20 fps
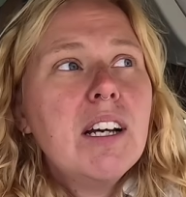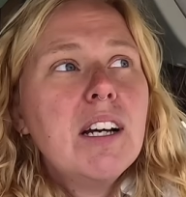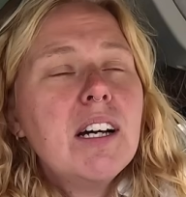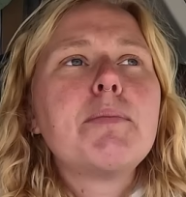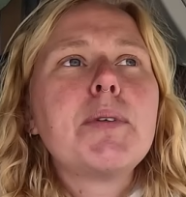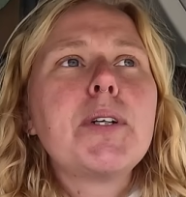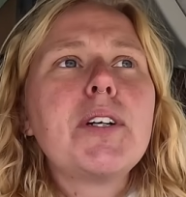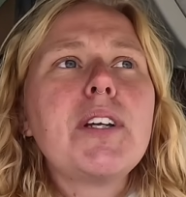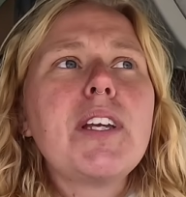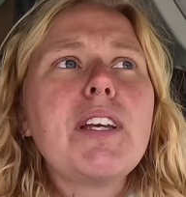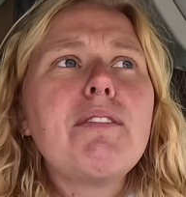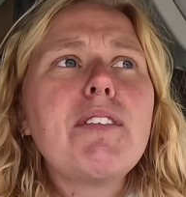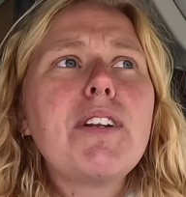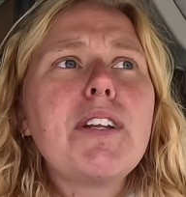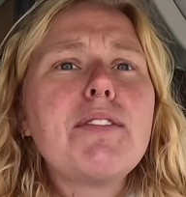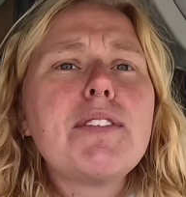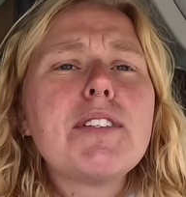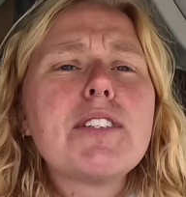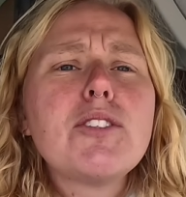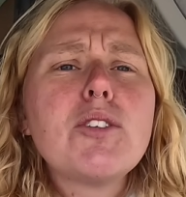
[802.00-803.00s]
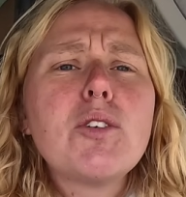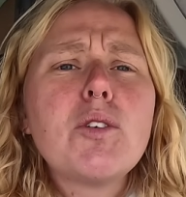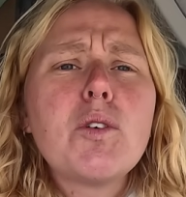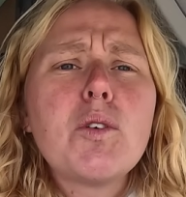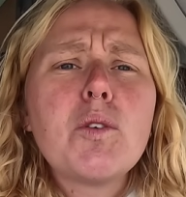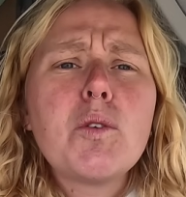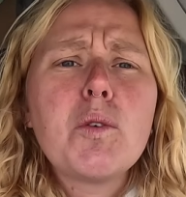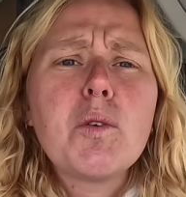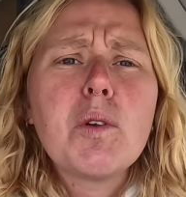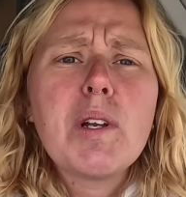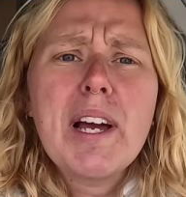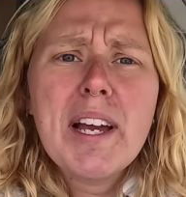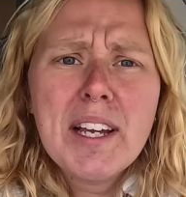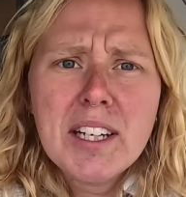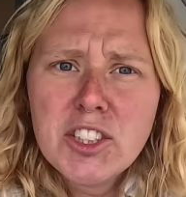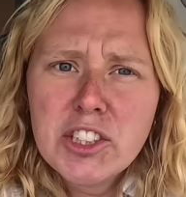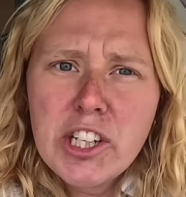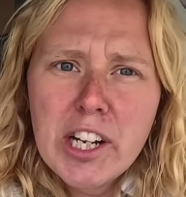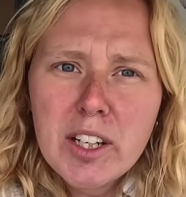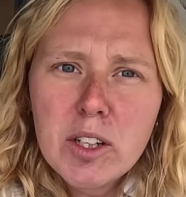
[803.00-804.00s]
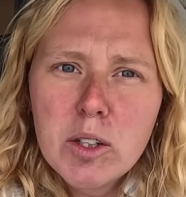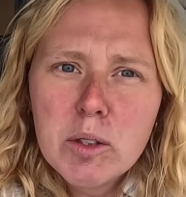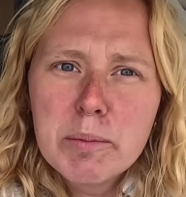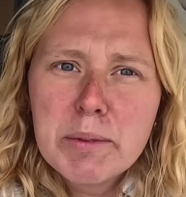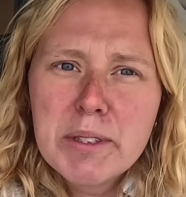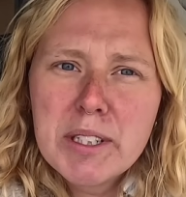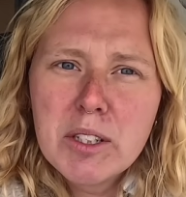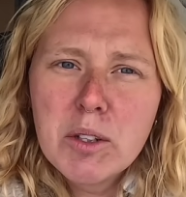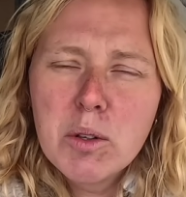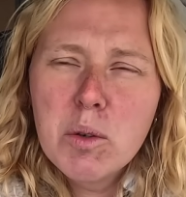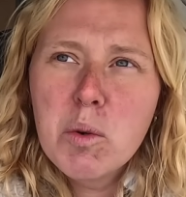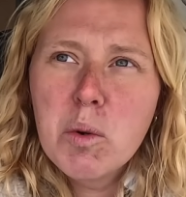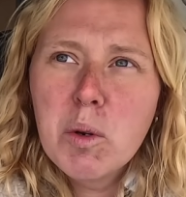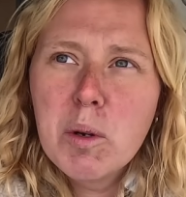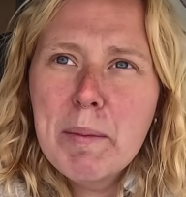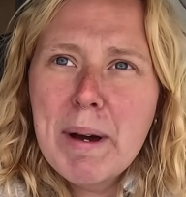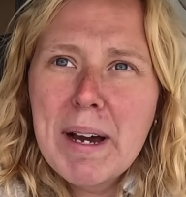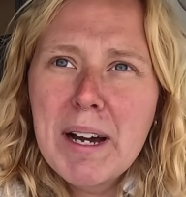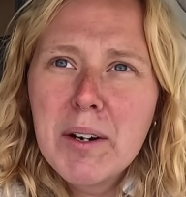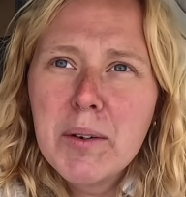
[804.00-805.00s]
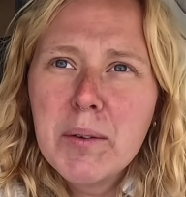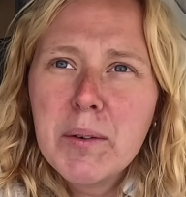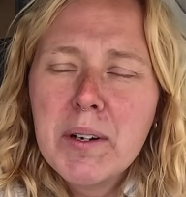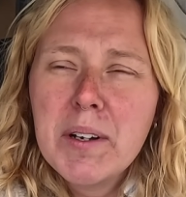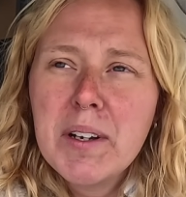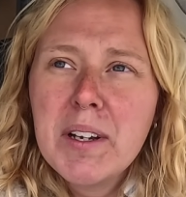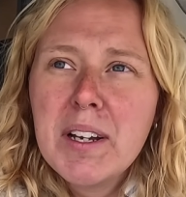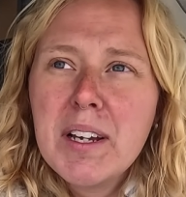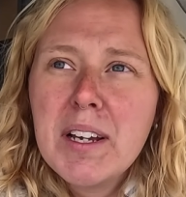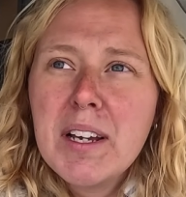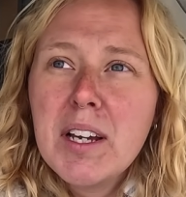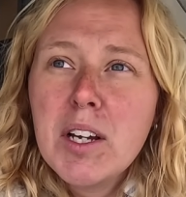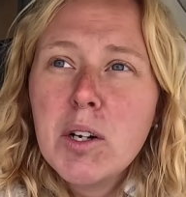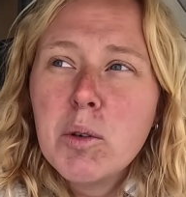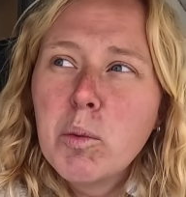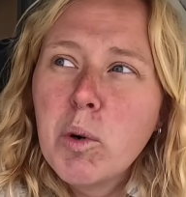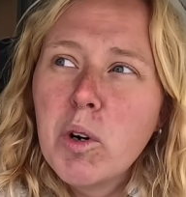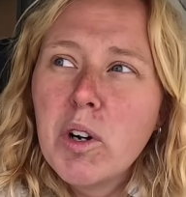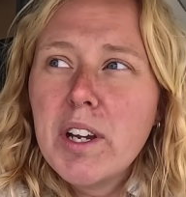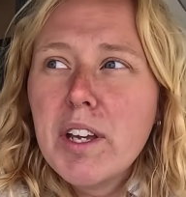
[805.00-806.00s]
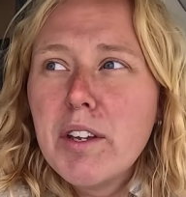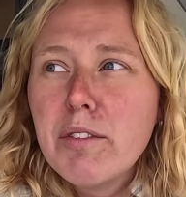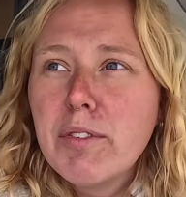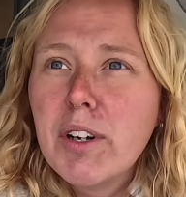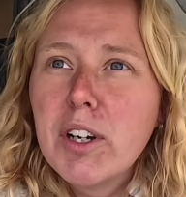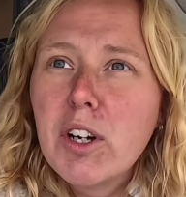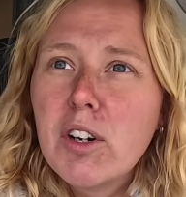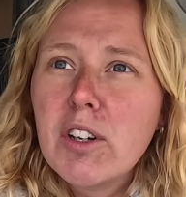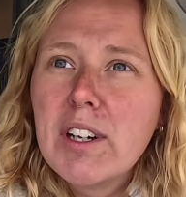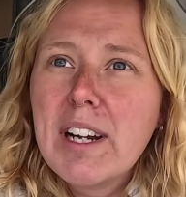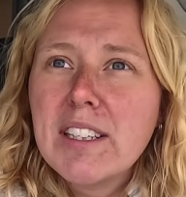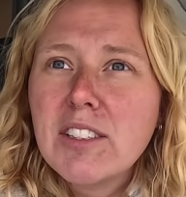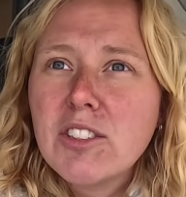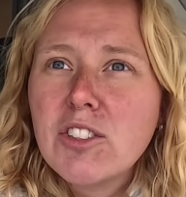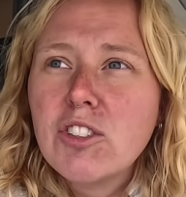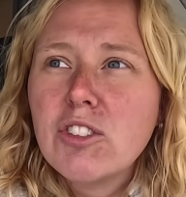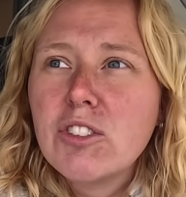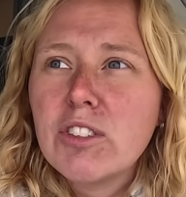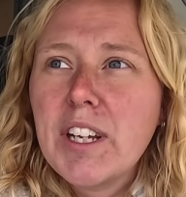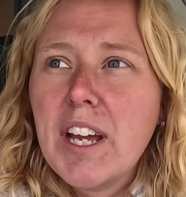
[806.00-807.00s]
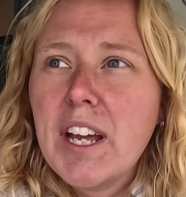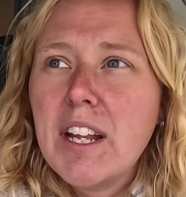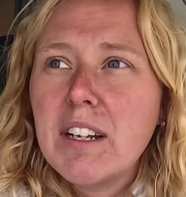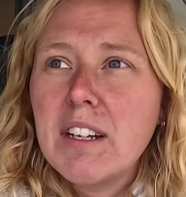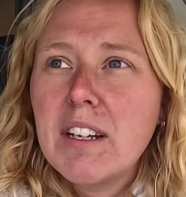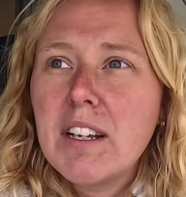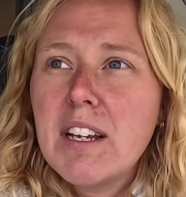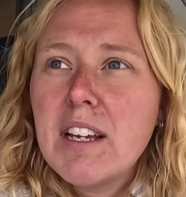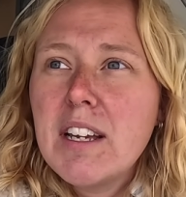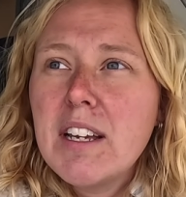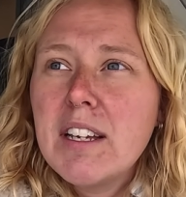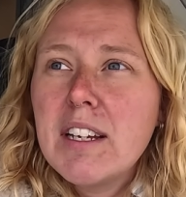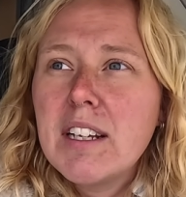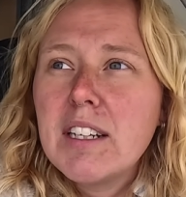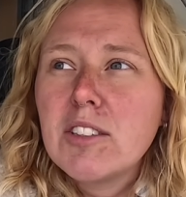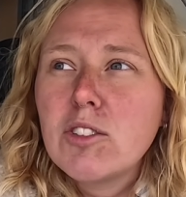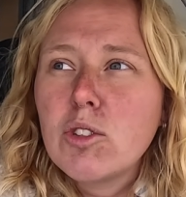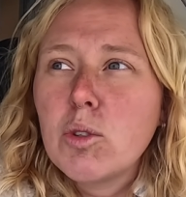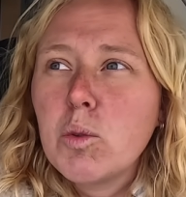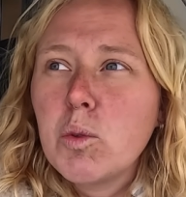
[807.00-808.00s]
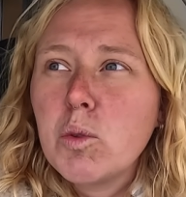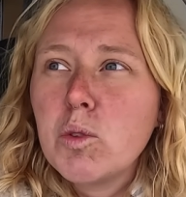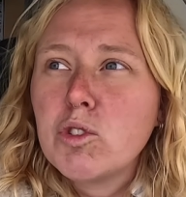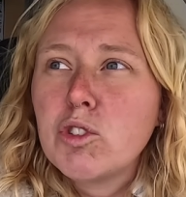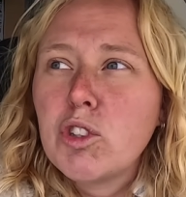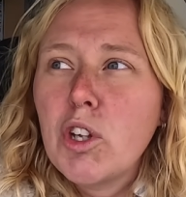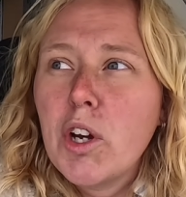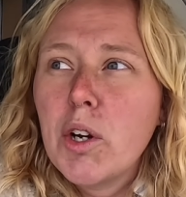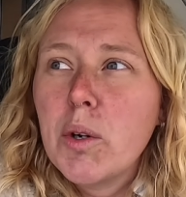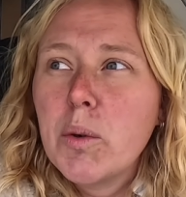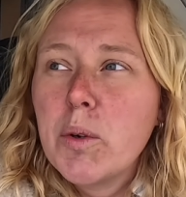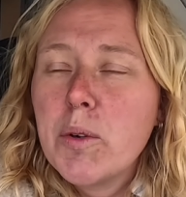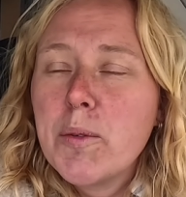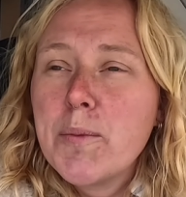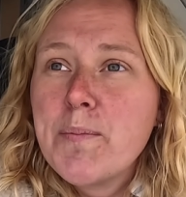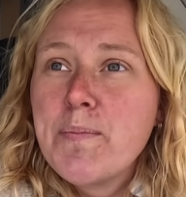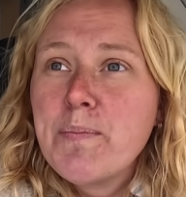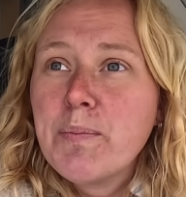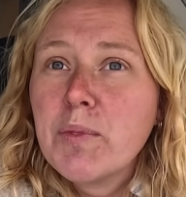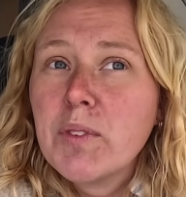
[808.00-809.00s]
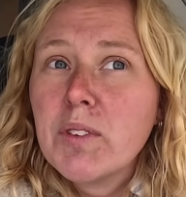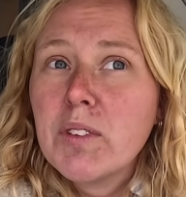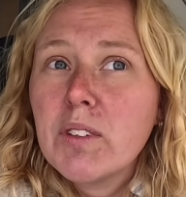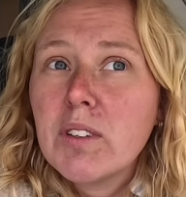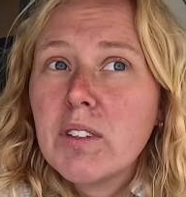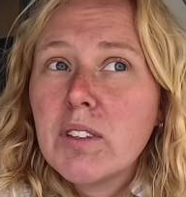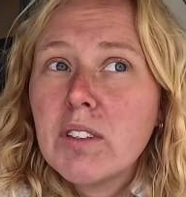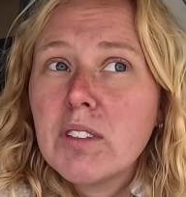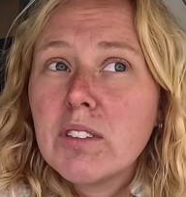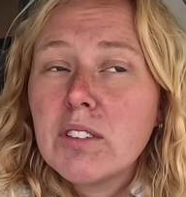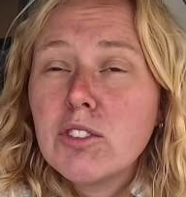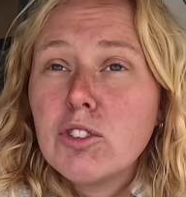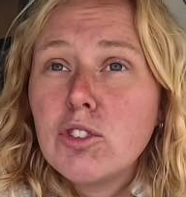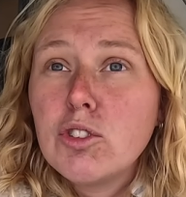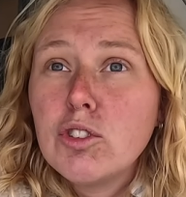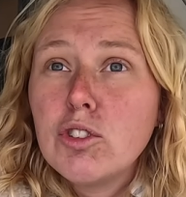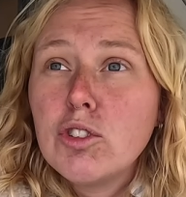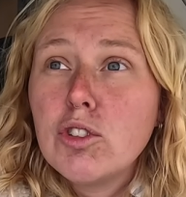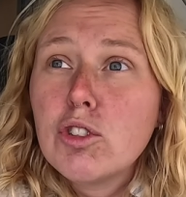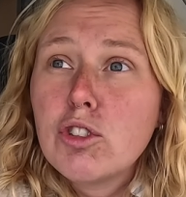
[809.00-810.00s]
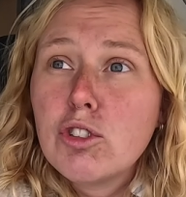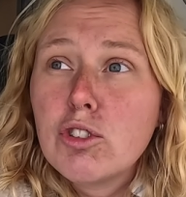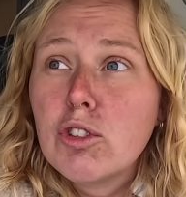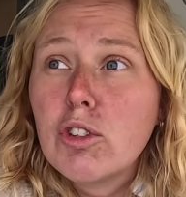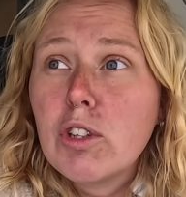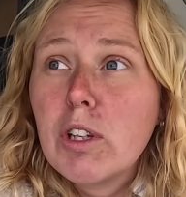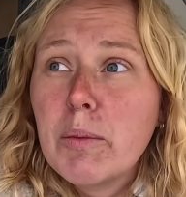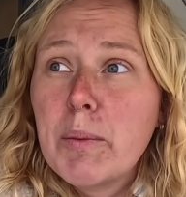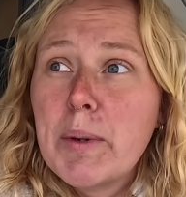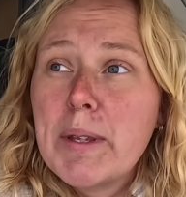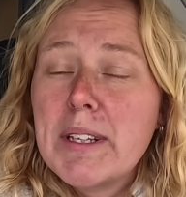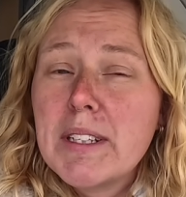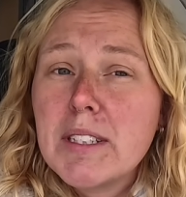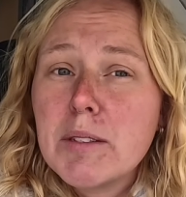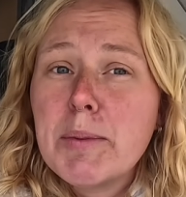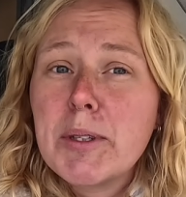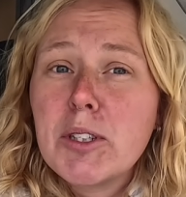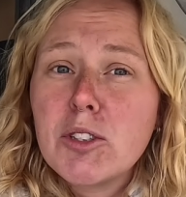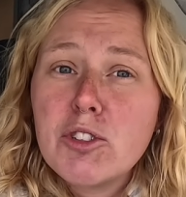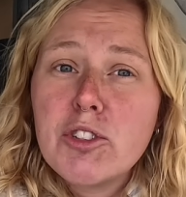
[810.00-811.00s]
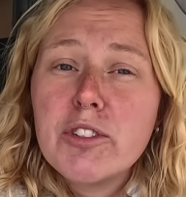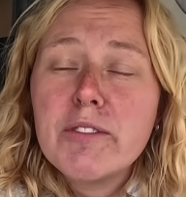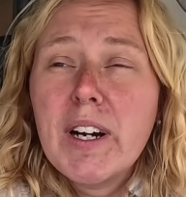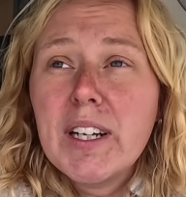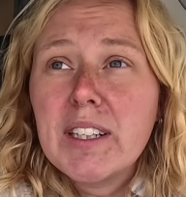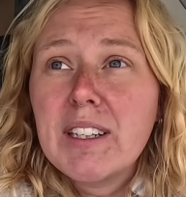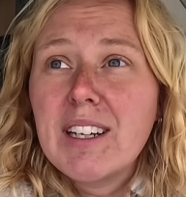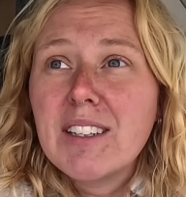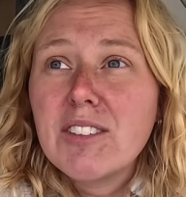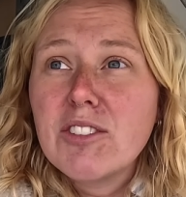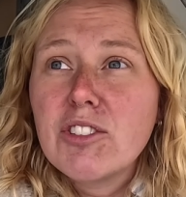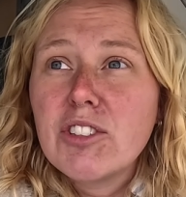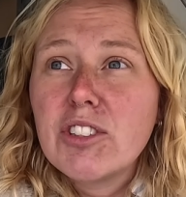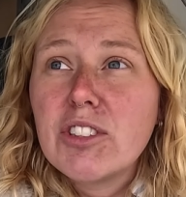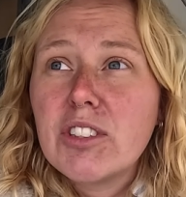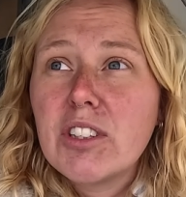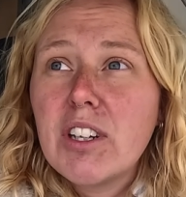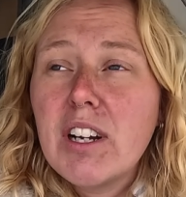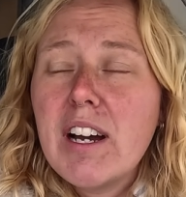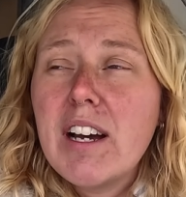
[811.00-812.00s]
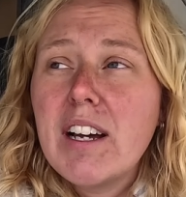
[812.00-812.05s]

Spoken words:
But even if it's not all like checkups and all about what if I got cancer again, it's also you're struggling with this because you've had cancer.